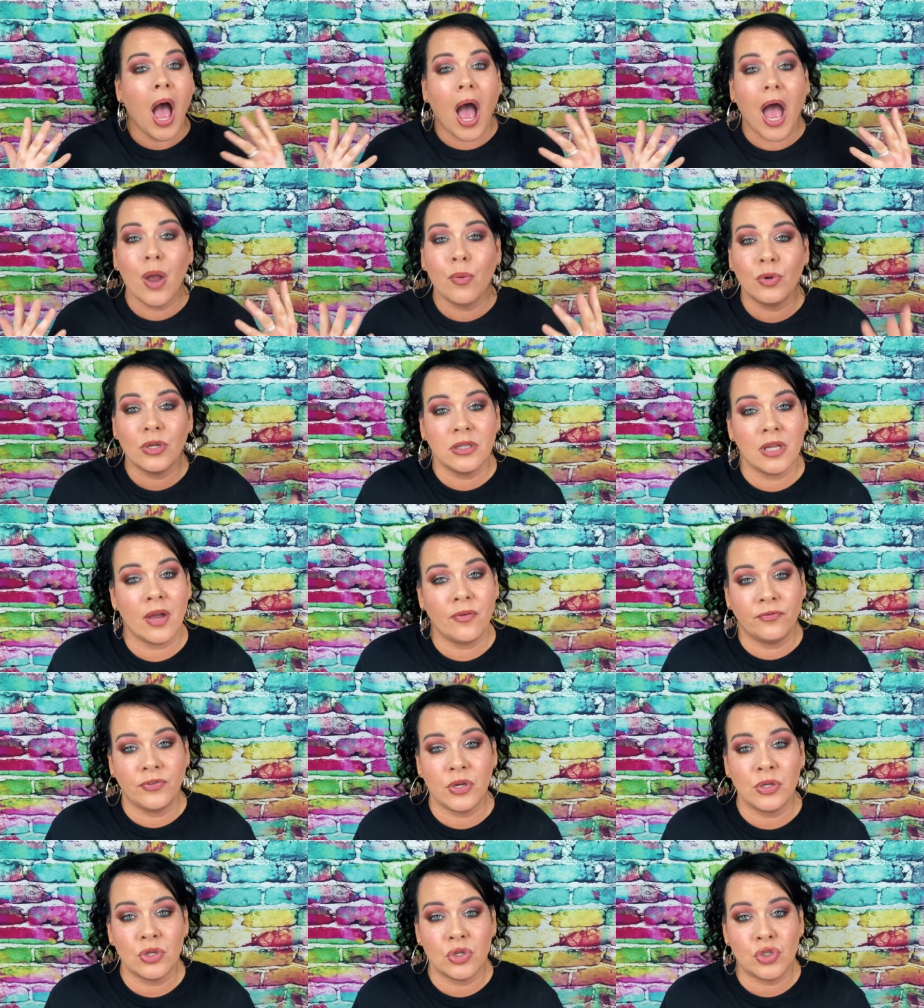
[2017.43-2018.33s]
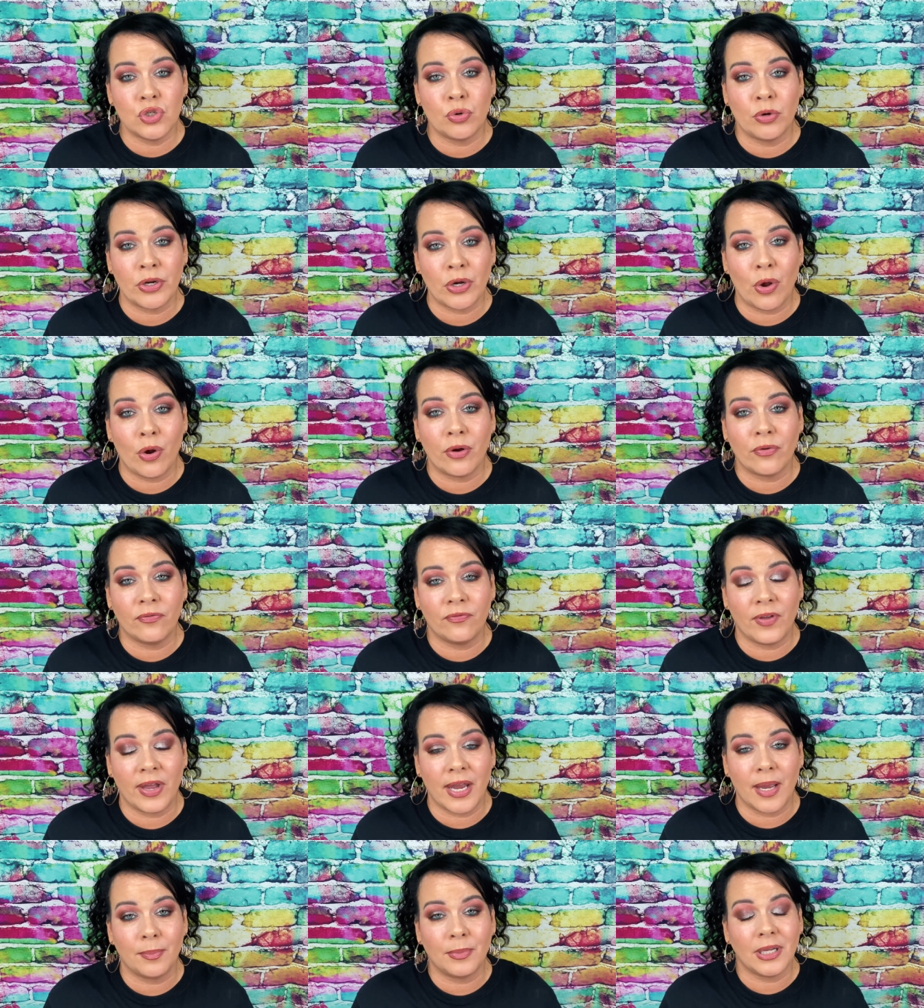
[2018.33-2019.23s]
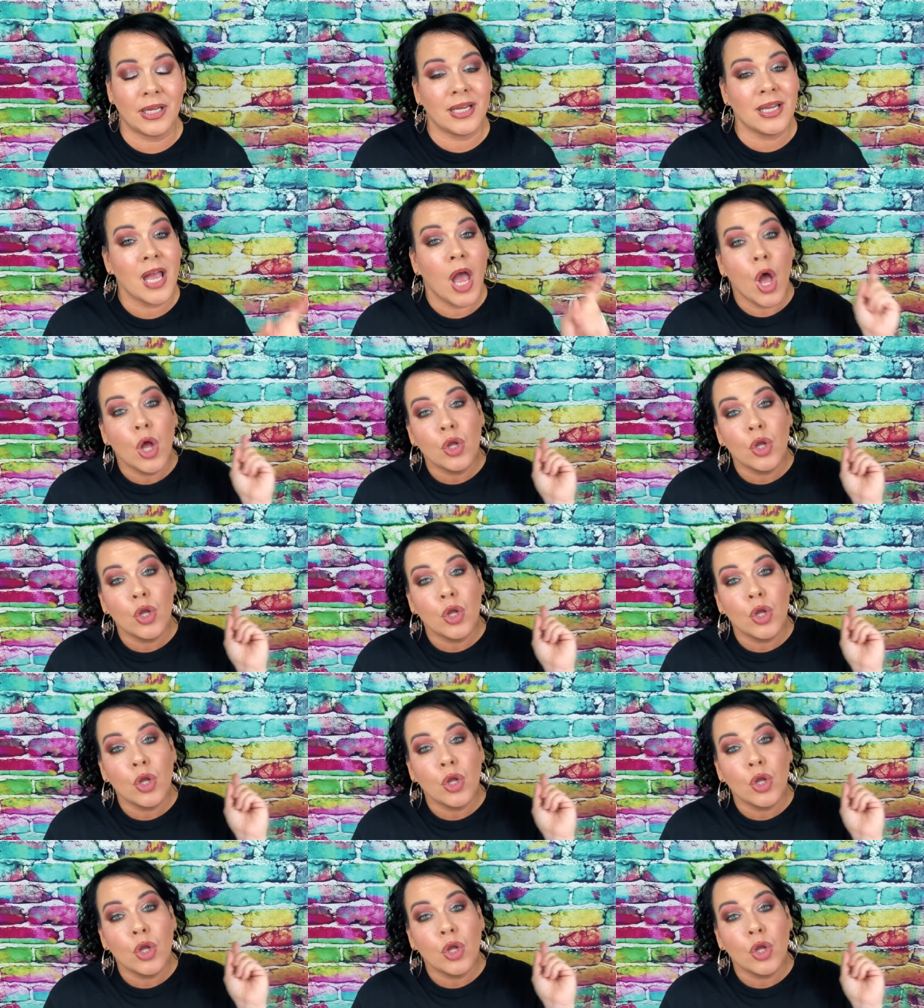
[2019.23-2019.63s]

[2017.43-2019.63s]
I would love for you to join our family.